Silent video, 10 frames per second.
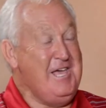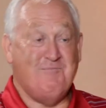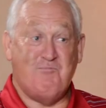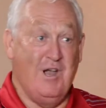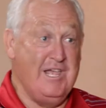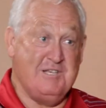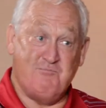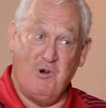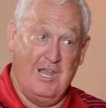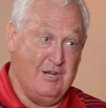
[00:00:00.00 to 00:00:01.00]
He's
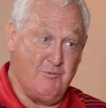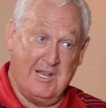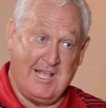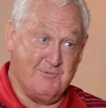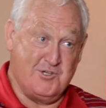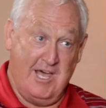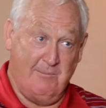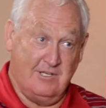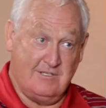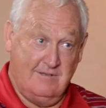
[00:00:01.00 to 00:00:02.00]
brilliant when it comes to
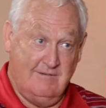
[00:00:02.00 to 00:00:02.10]
animals.